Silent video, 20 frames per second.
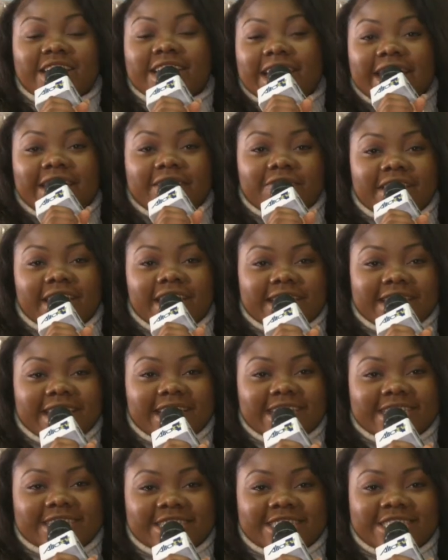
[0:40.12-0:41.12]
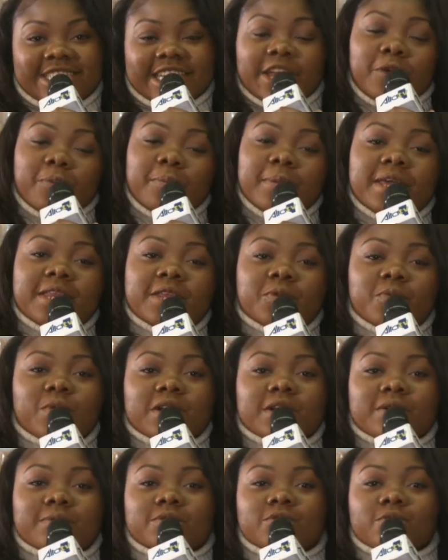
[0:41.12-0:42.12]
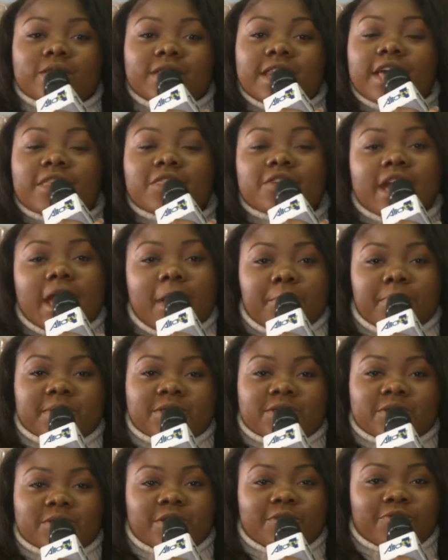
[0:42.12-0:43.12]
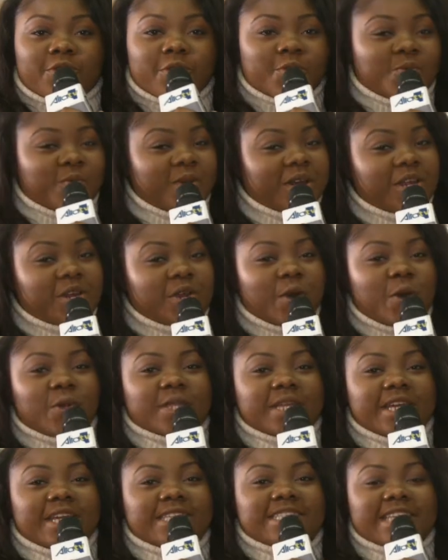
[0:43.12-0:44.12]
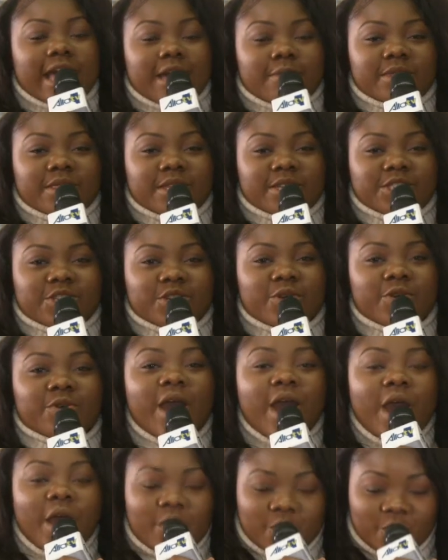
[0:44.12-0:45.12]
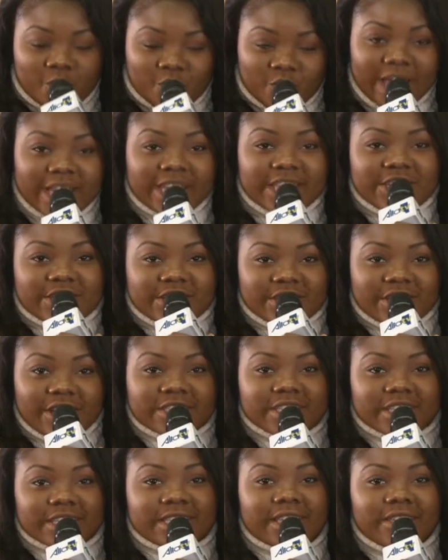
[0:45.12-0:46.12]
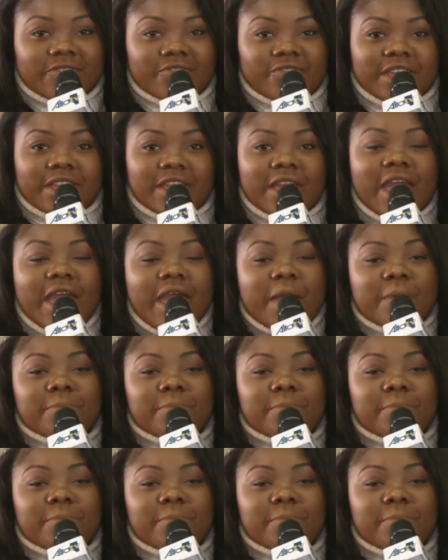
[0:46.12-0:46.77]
Good evening, ladies and gentlemen, and welcome to another episode of your one and only Tabitha Show right here on Alta TV.